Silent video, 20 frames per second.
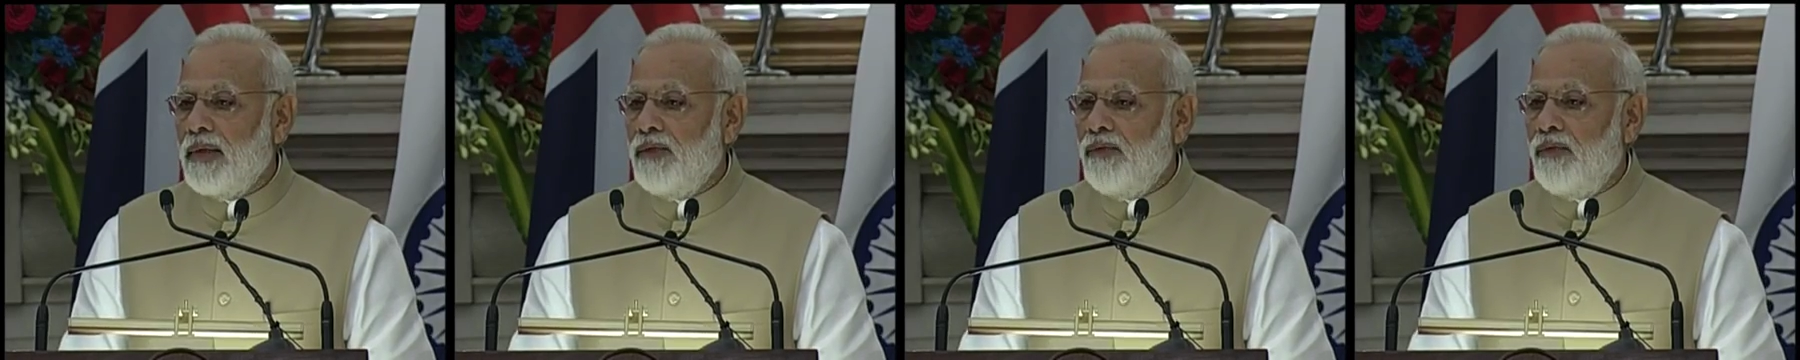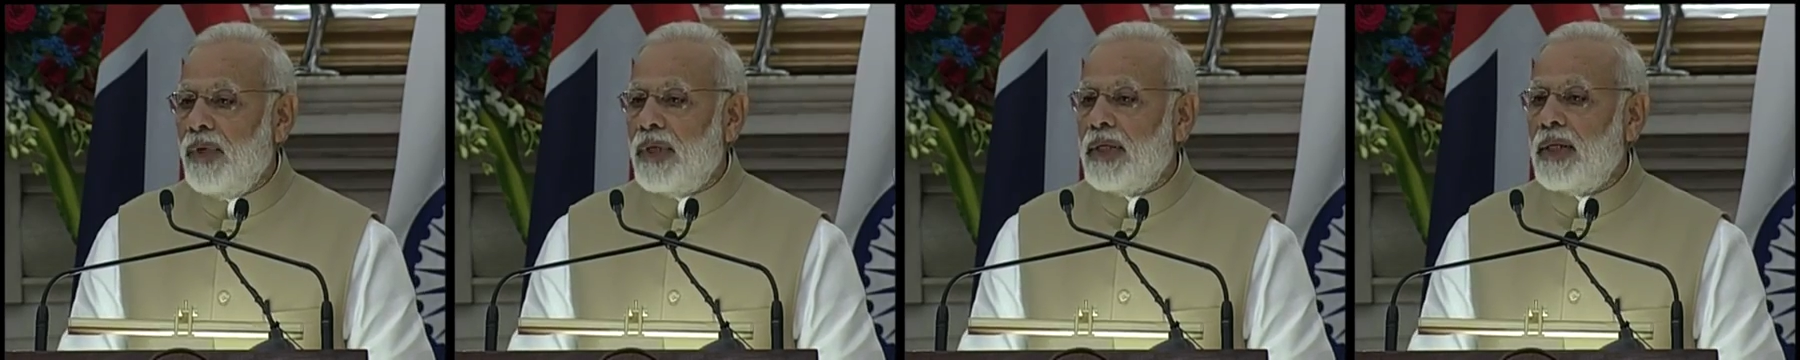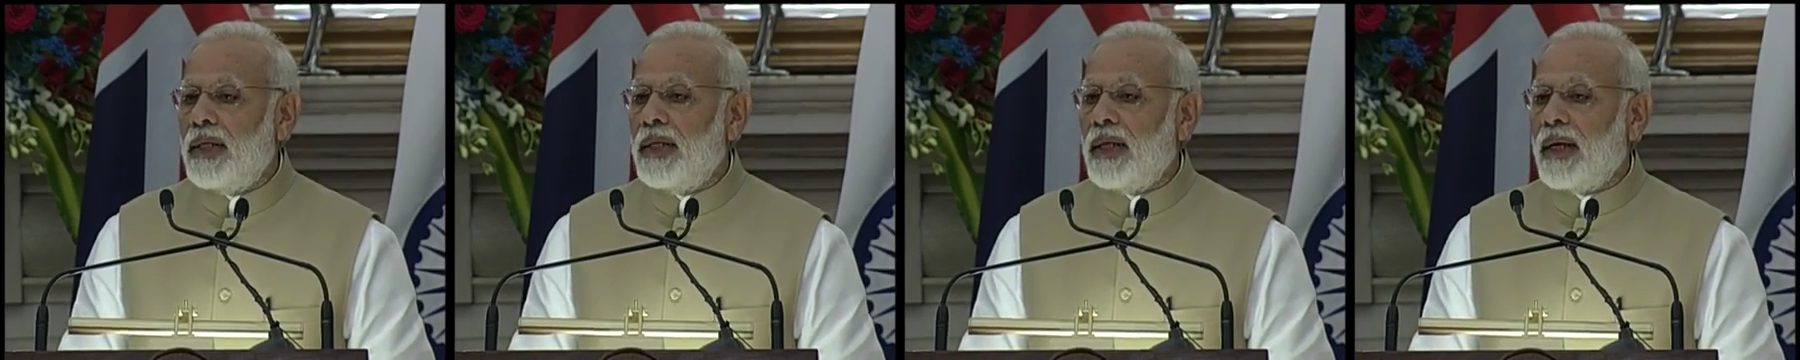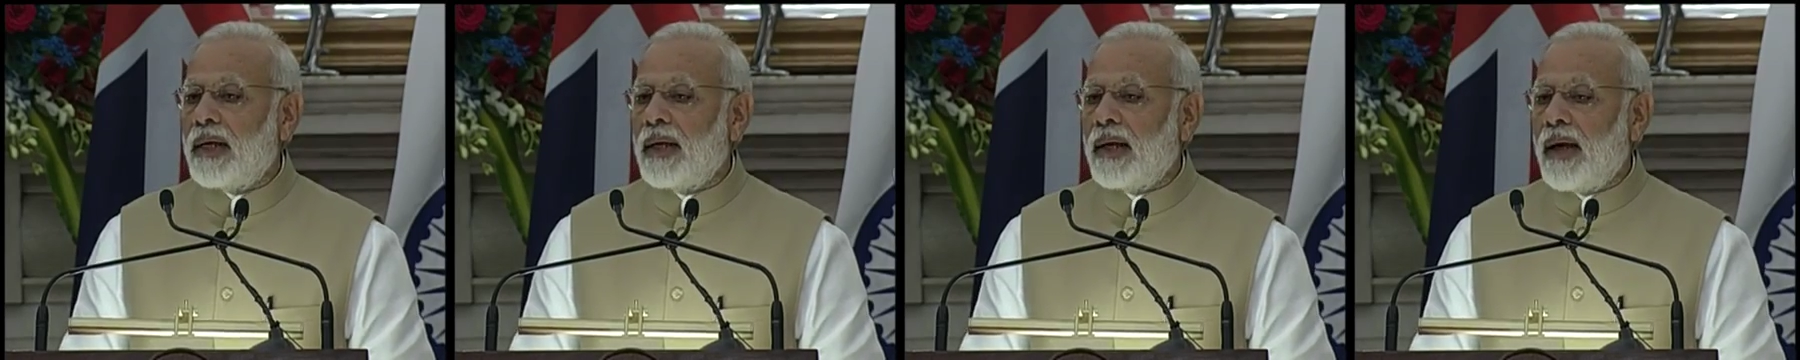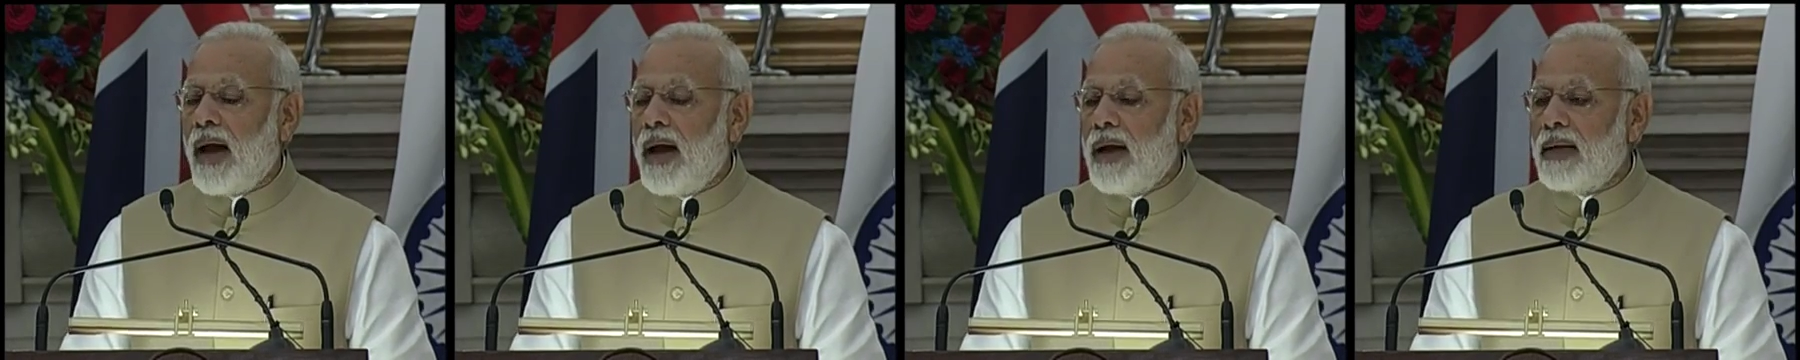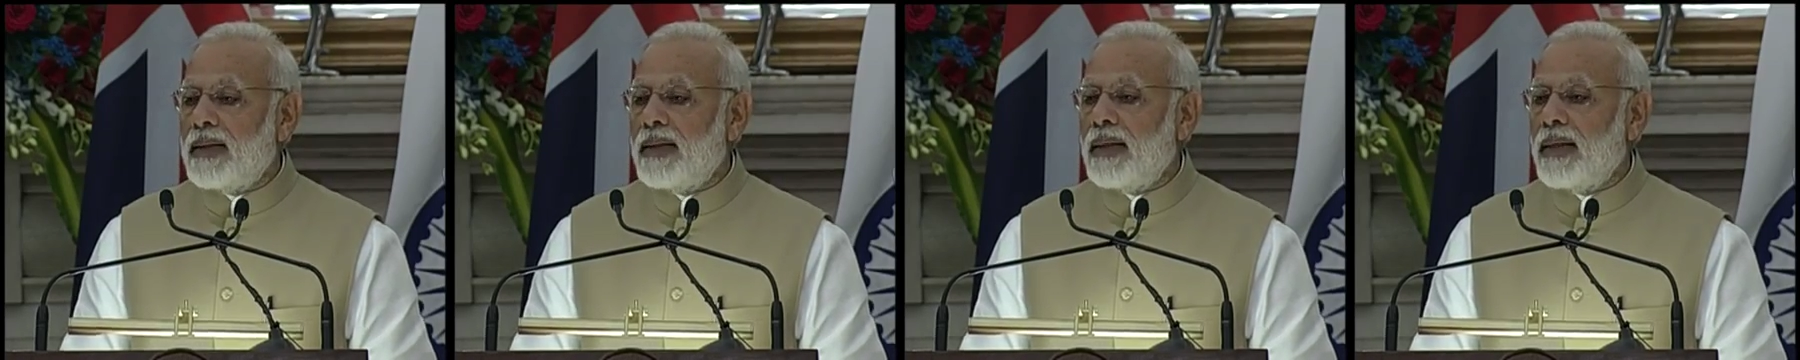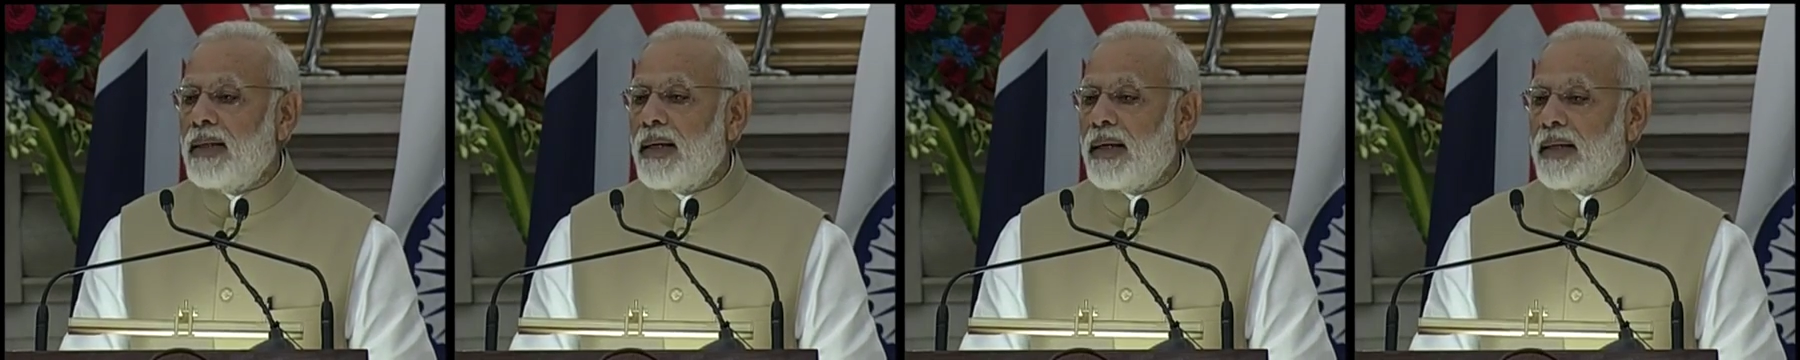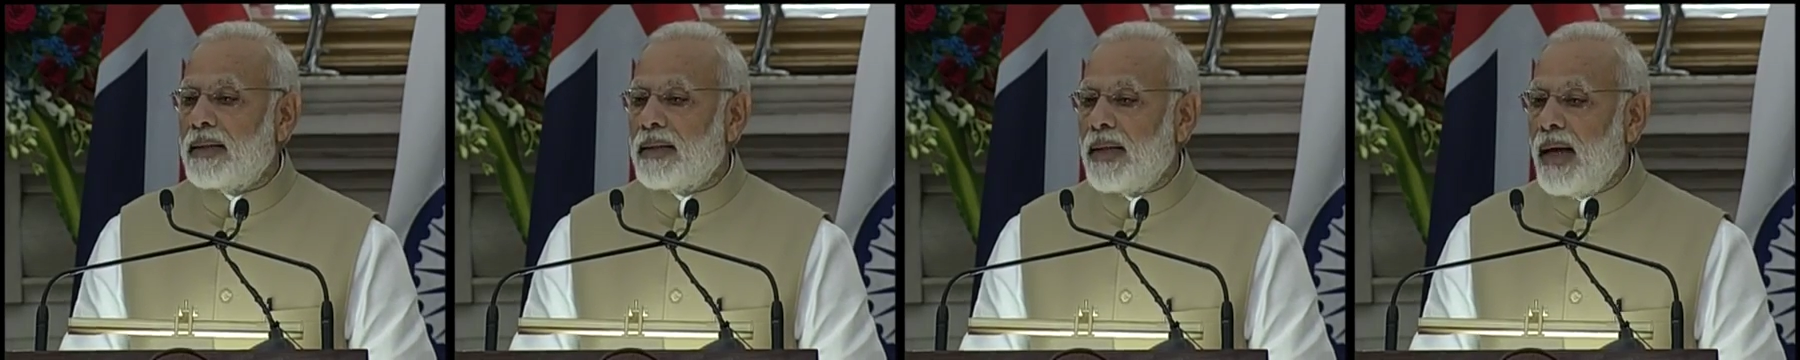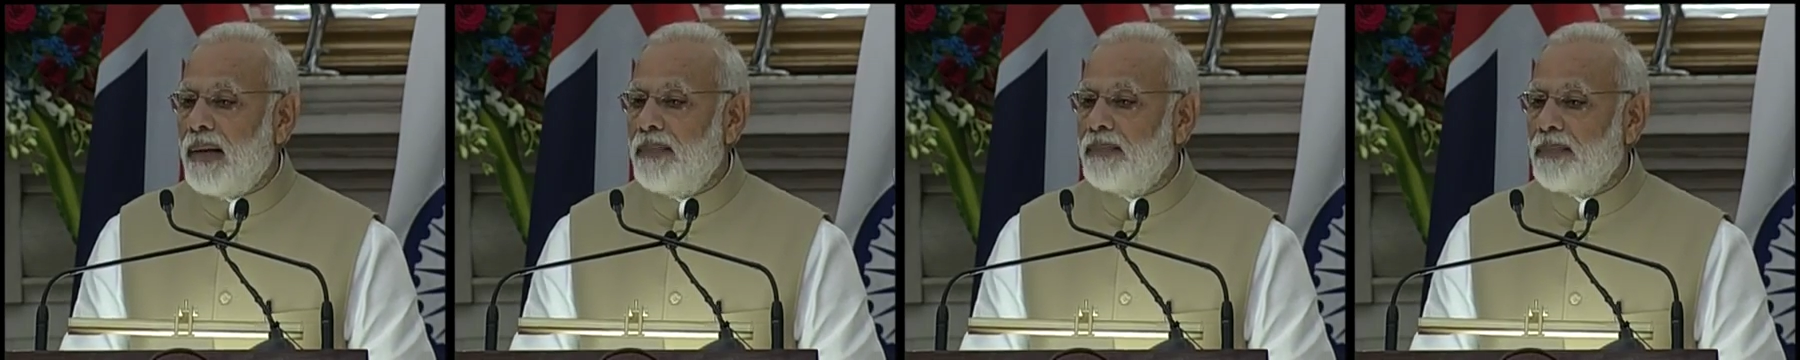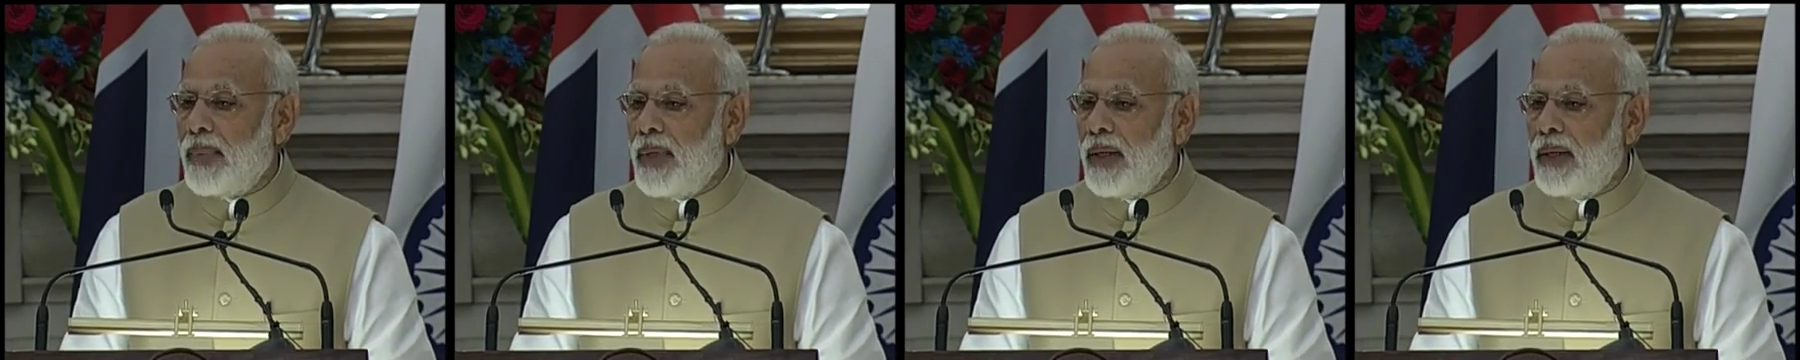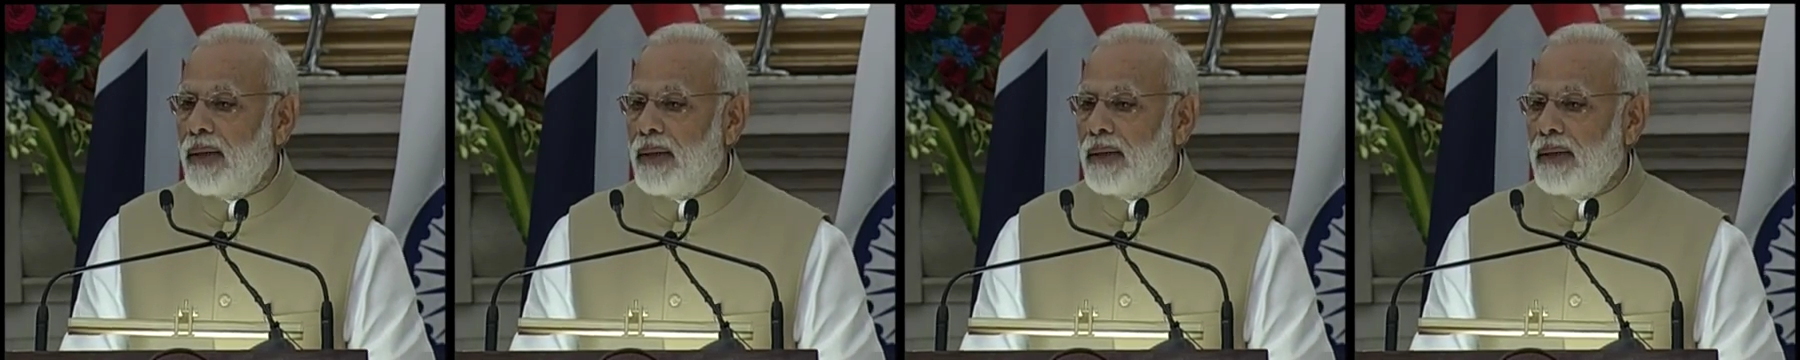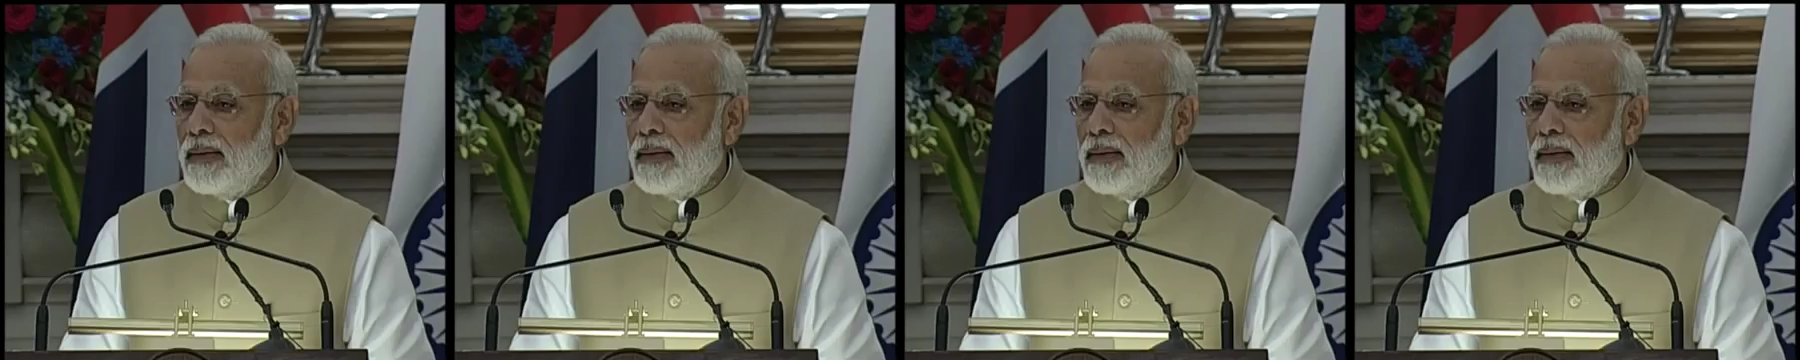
which is a classic example